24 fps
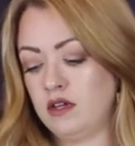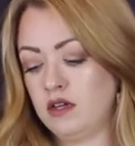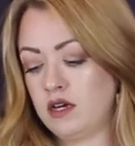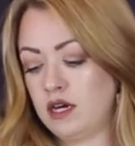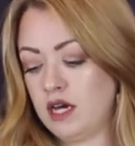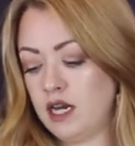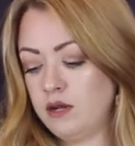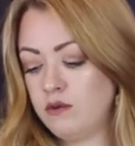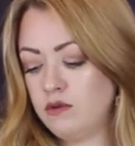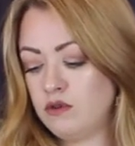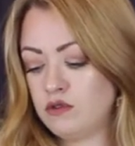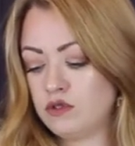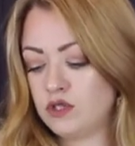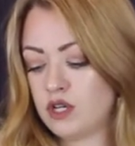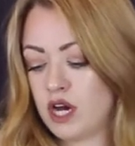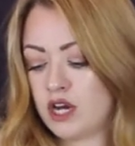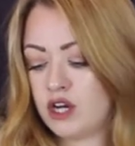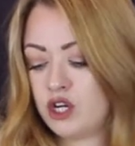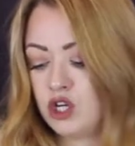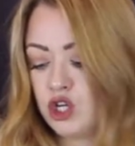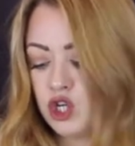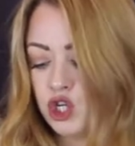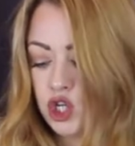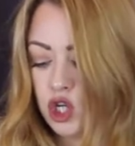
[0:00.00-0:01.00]
Anyone who's
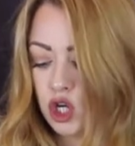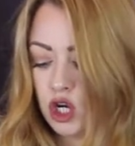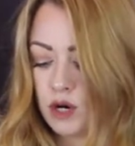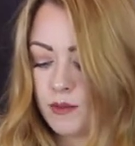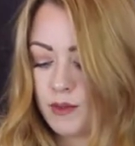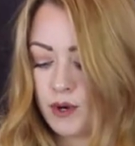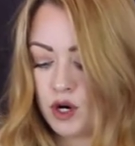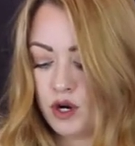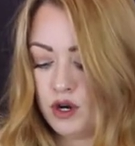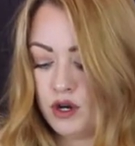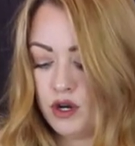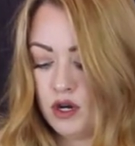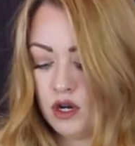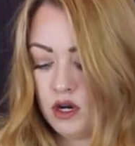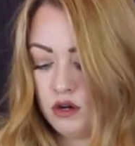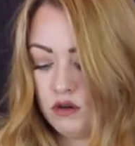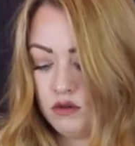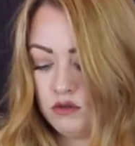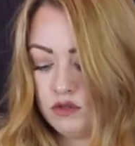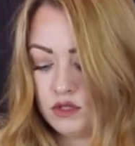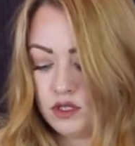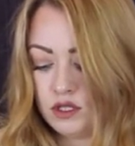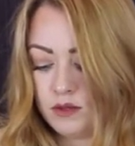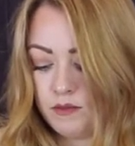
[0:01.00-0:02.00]
gotten a sugar burn
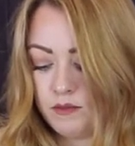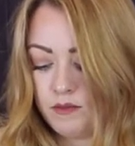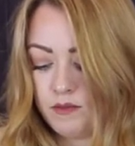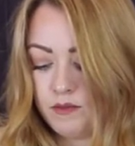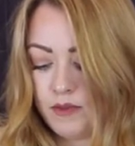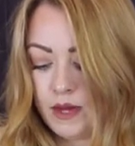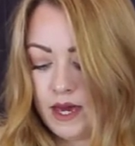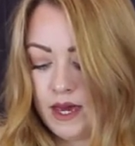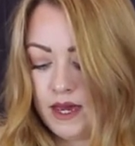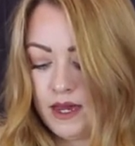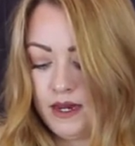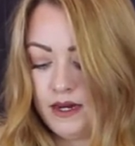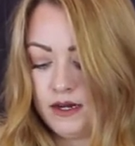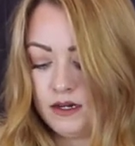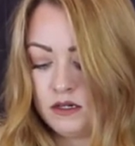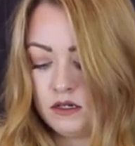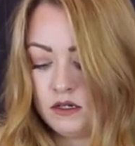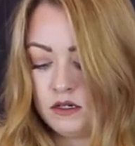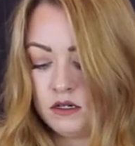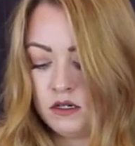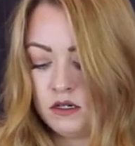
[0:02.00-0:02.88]
knows the pain.